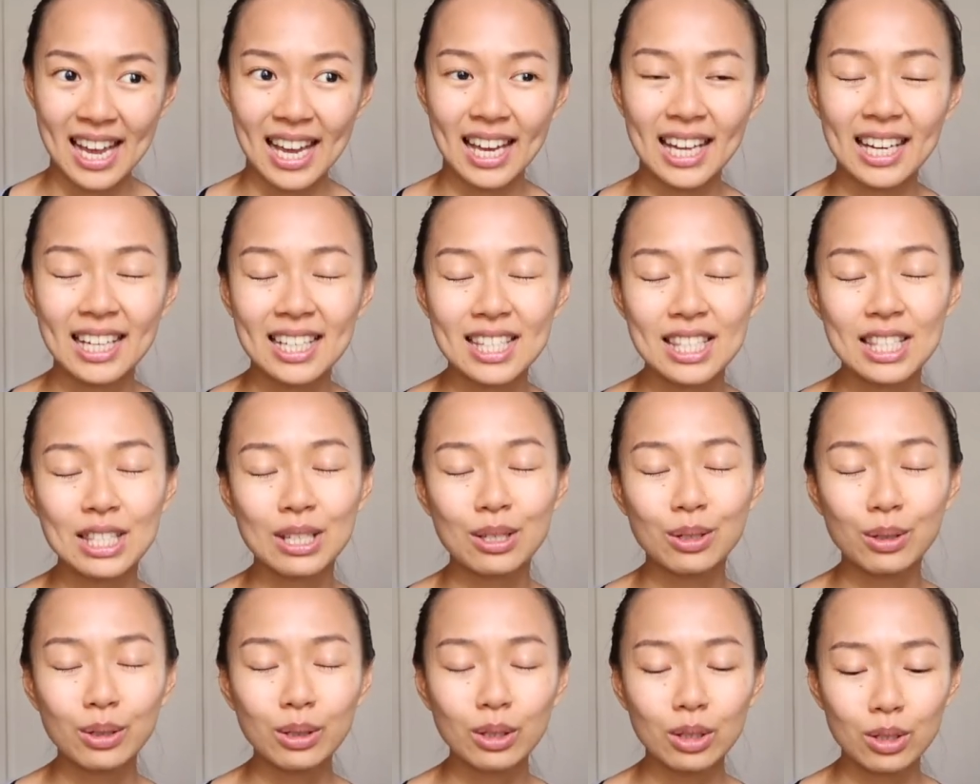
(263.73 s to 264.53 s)
It is
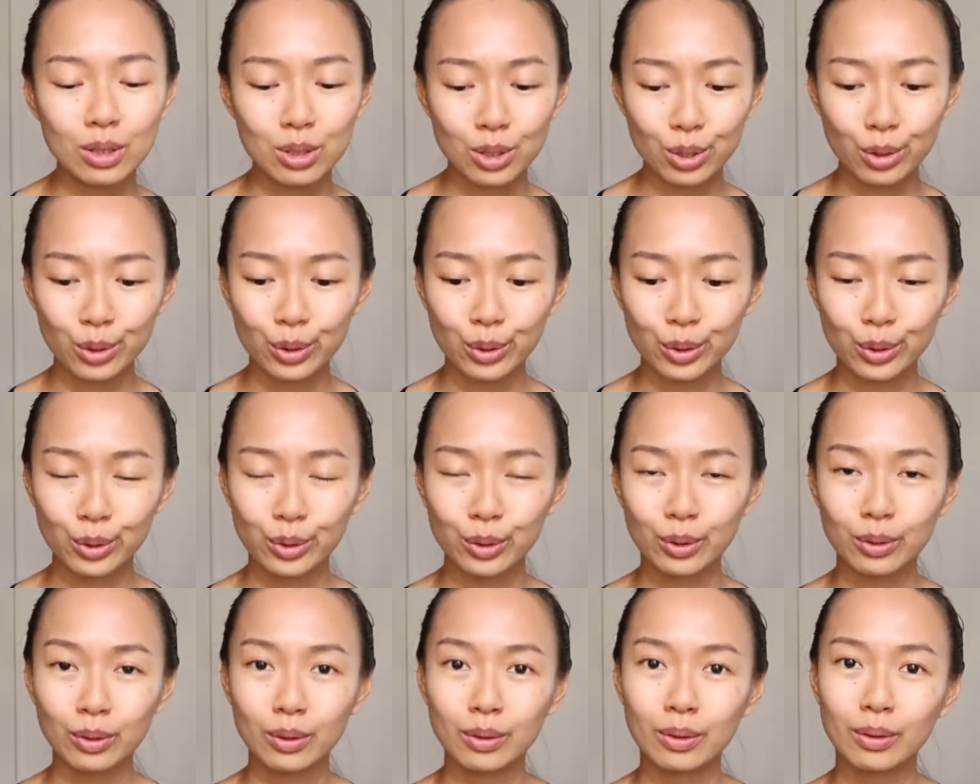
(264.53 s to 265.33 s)
good
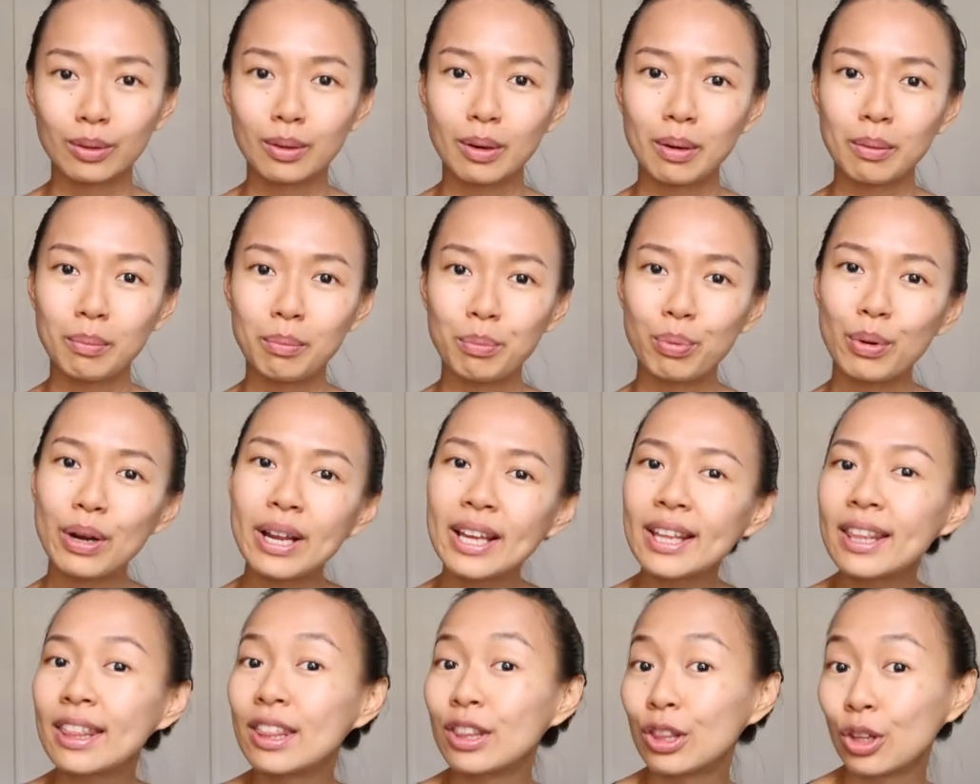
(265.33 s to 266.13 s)
to
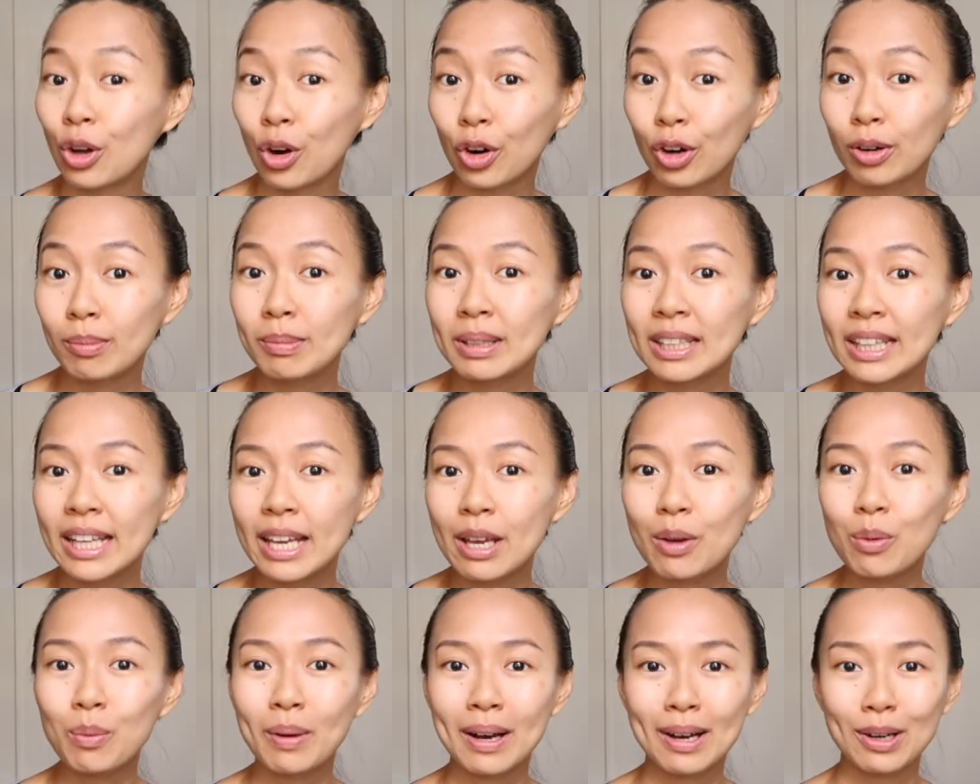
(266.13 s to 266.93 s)
breathe
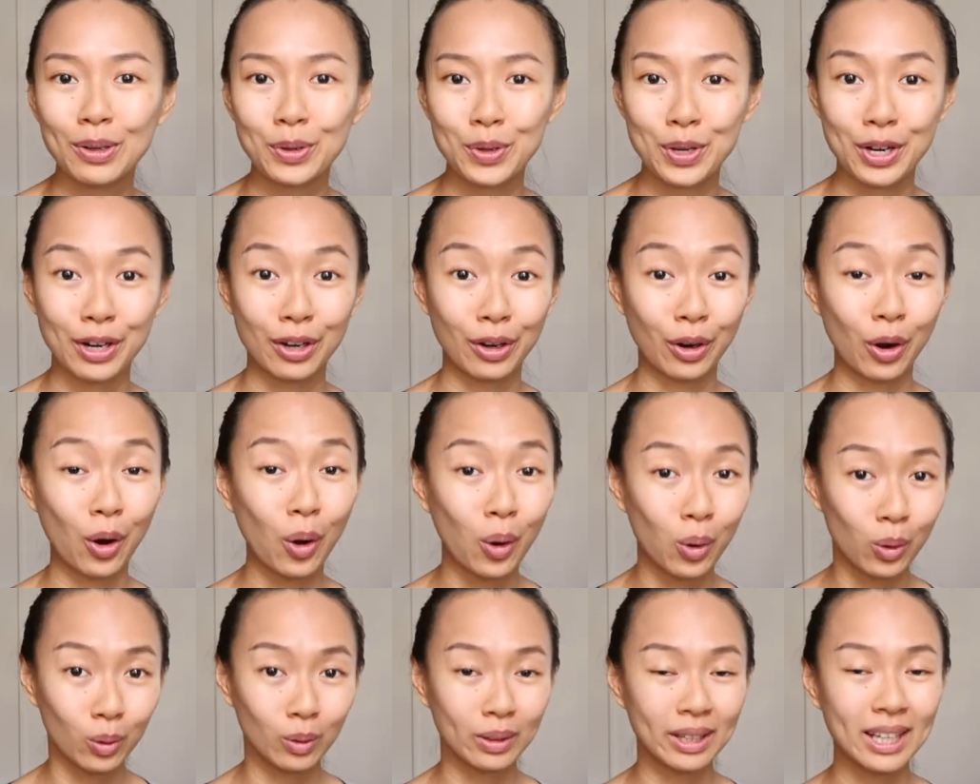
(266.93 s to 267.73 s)
normally while you're
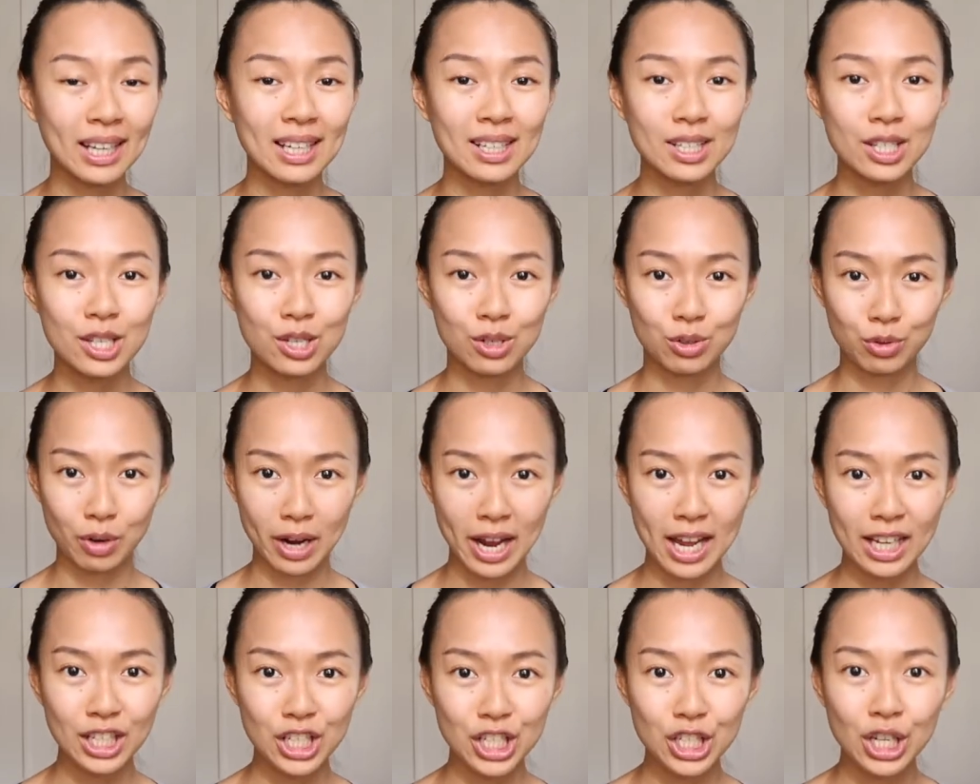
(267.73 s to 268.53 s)
holding a
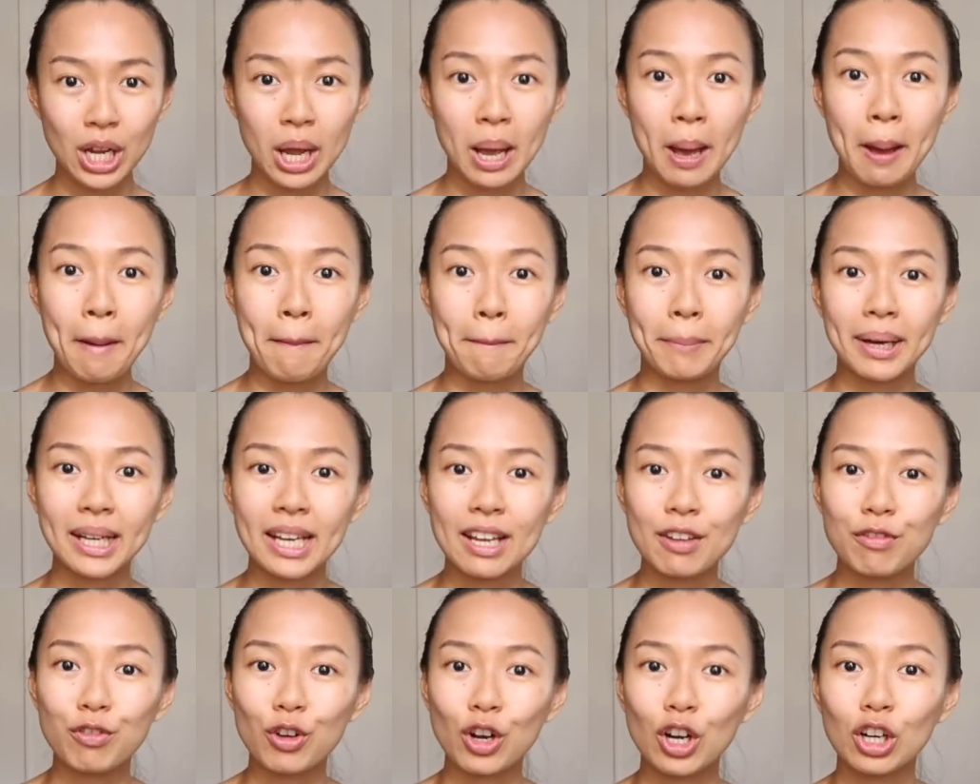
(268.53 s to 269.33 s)
stretch,
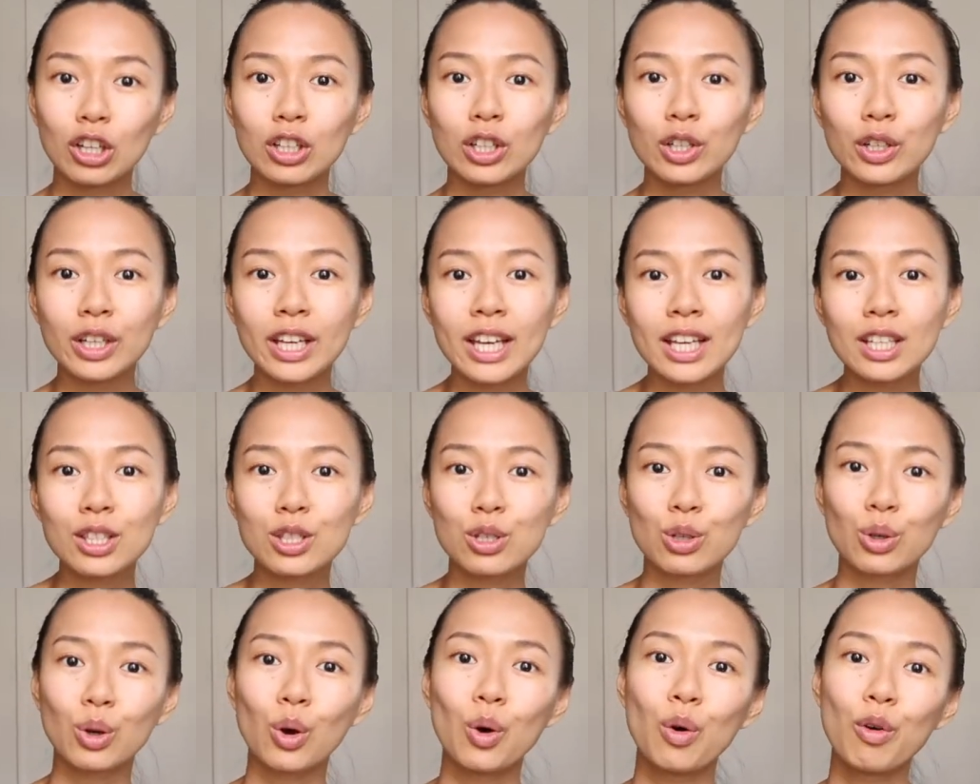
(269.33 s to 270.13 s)
but if you're looking
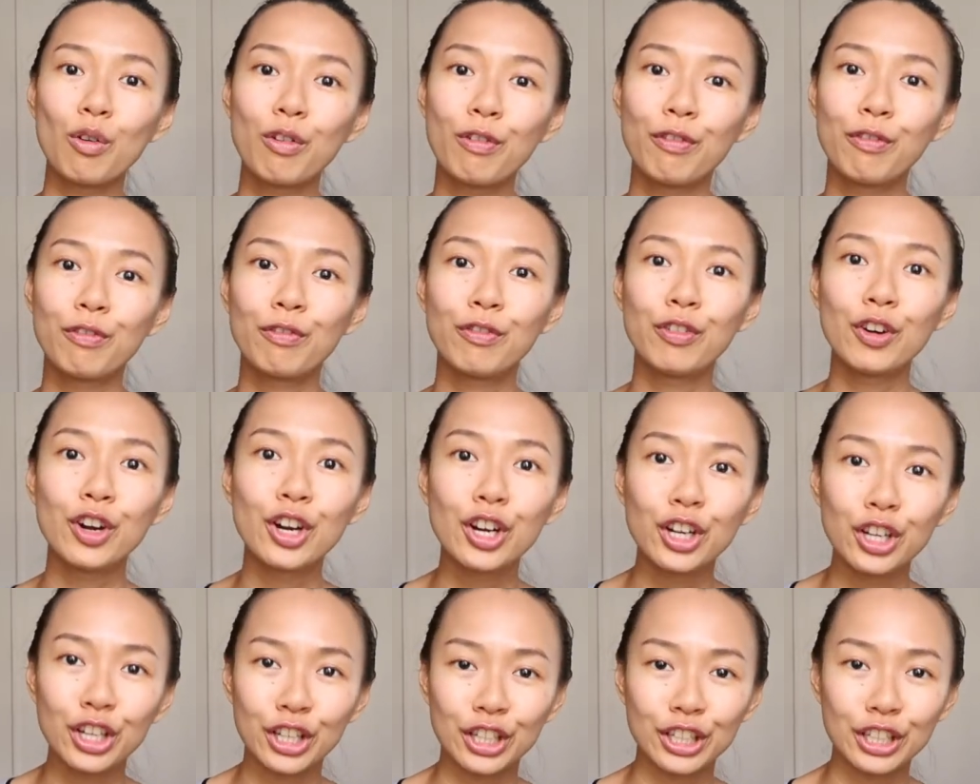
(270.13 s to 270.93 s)
to go
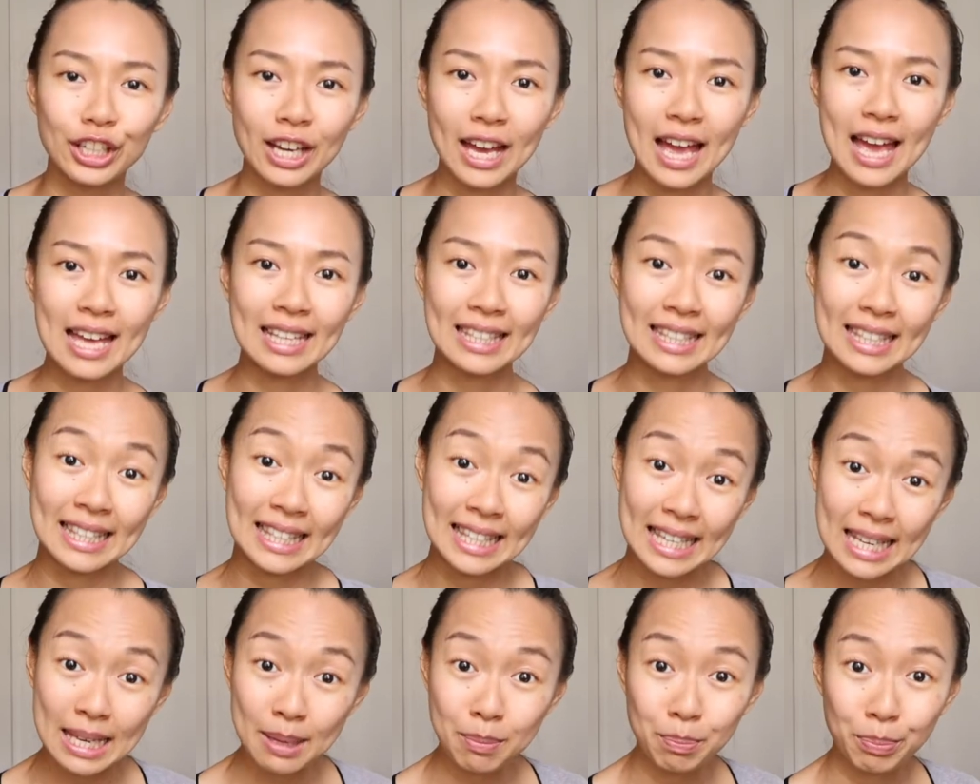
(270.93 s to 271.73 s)
further and
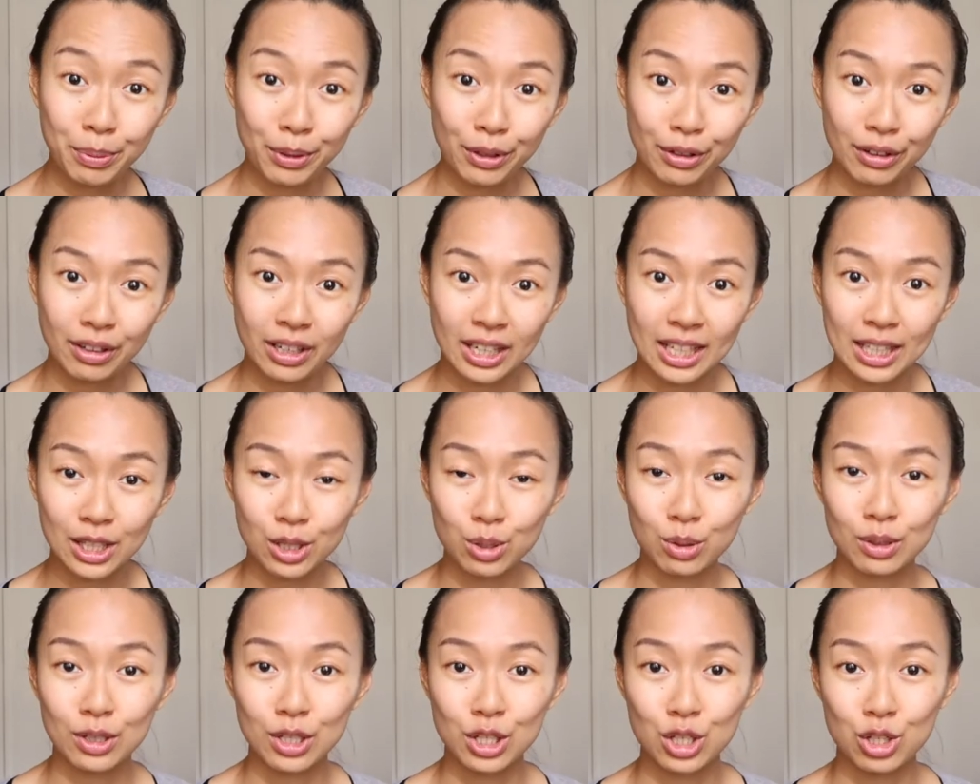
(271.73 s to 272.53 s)
deeper
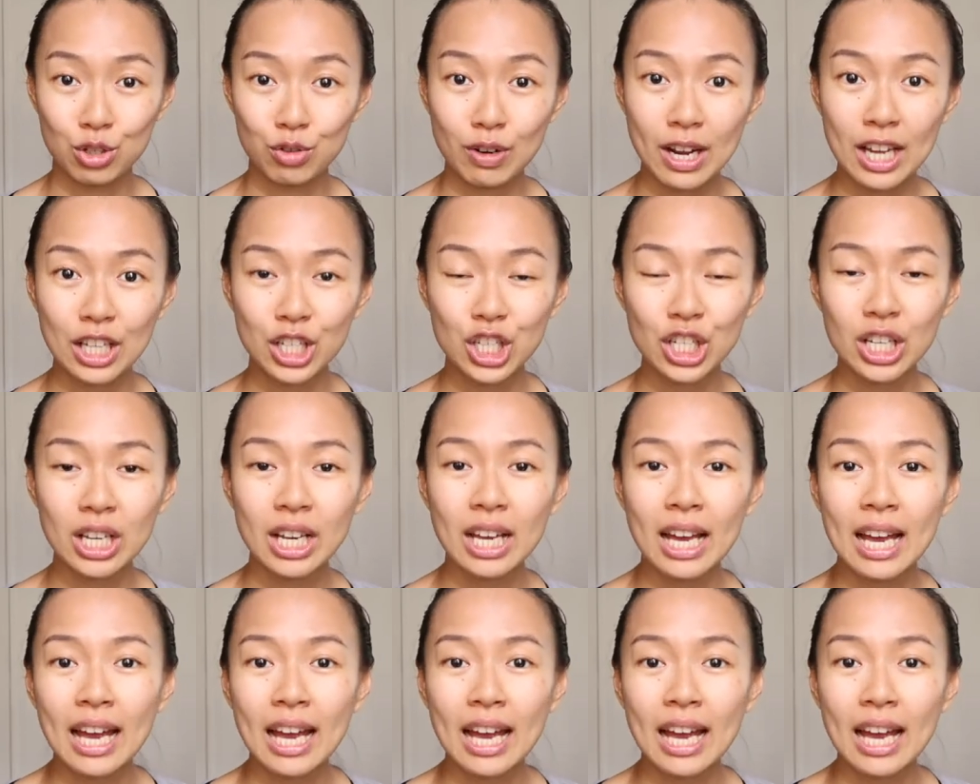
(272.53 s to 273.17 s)
into a stretch,